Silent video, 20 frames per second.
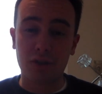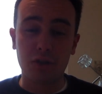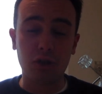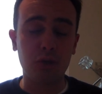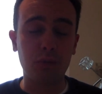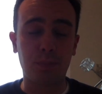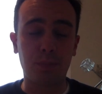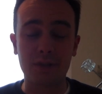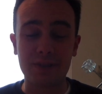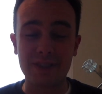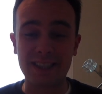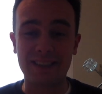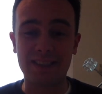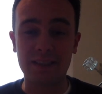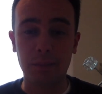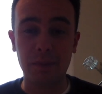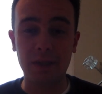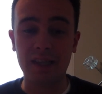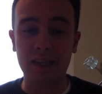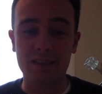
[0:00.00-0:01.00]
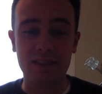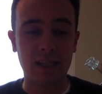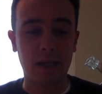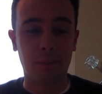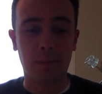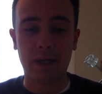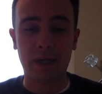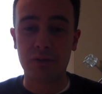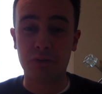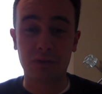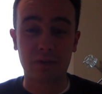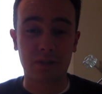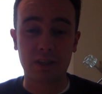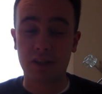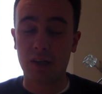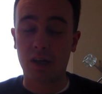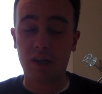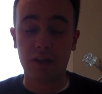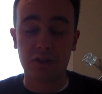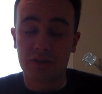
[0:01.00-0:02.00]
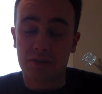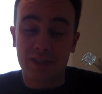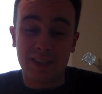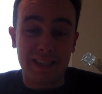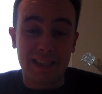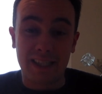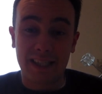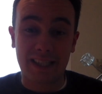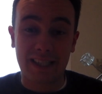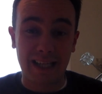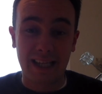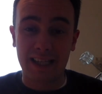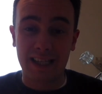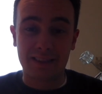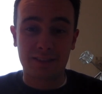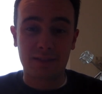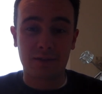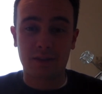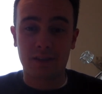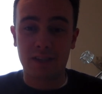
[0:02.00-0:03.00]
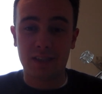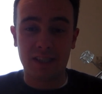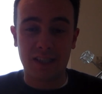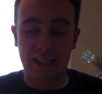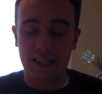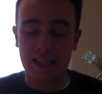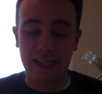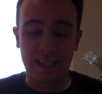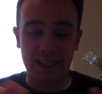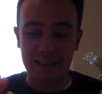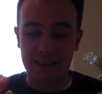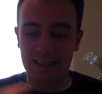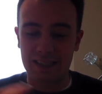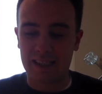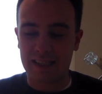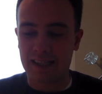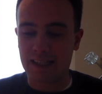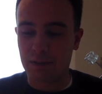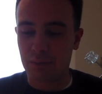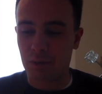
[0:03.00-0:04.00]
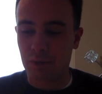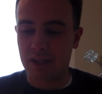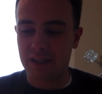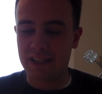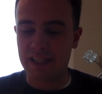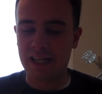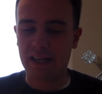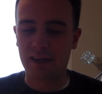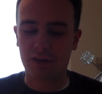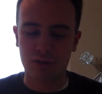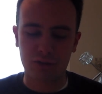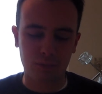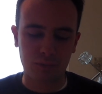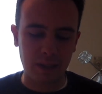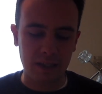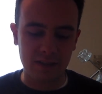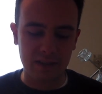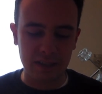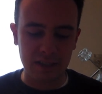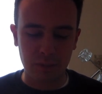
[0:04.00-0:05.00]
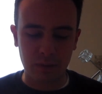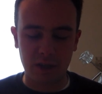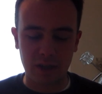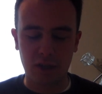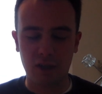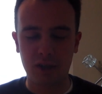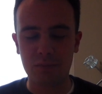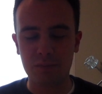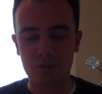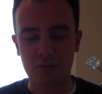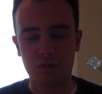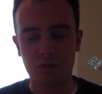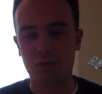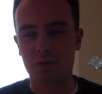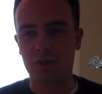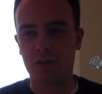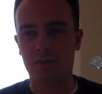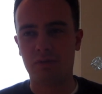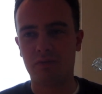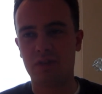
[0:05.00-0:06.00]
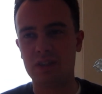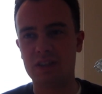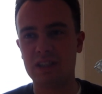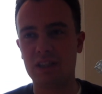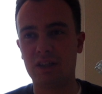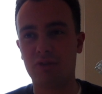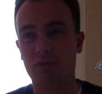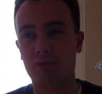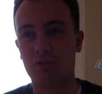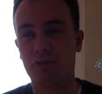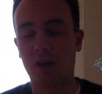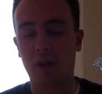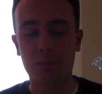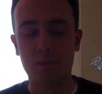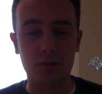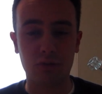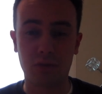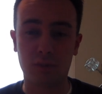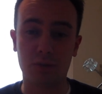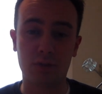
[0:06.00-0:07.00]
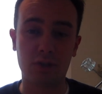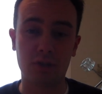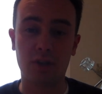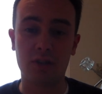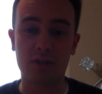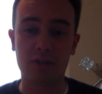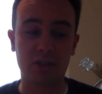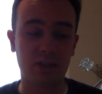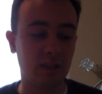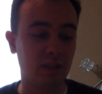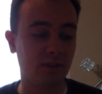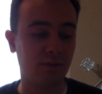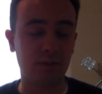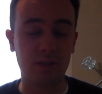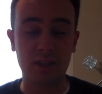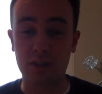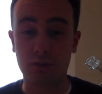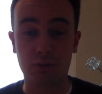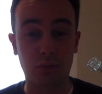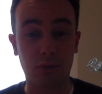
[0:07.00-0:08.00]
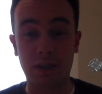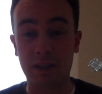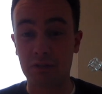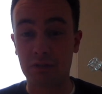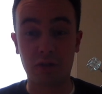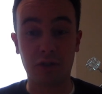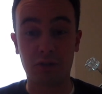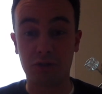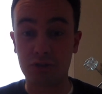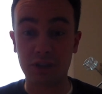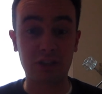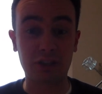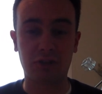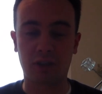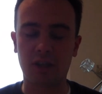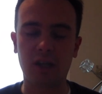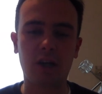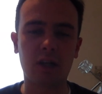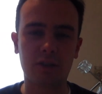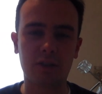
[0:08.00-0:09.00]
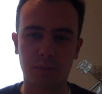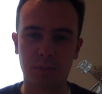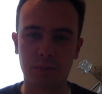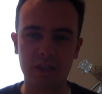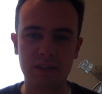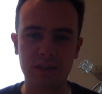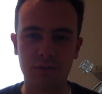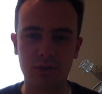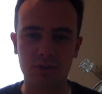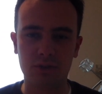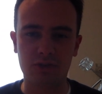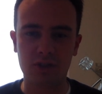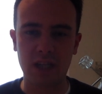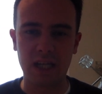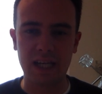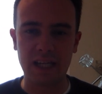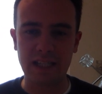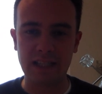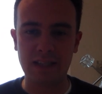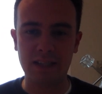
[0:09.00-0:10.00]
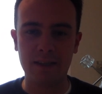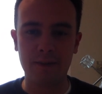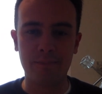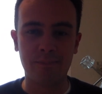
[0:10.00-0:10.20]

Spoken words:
an unpredictability about it that honestly you can't get anywhere near. And especially when I'm doing the videos, I'm doing the majority of these videos around kind of 6 o'clock the previous day,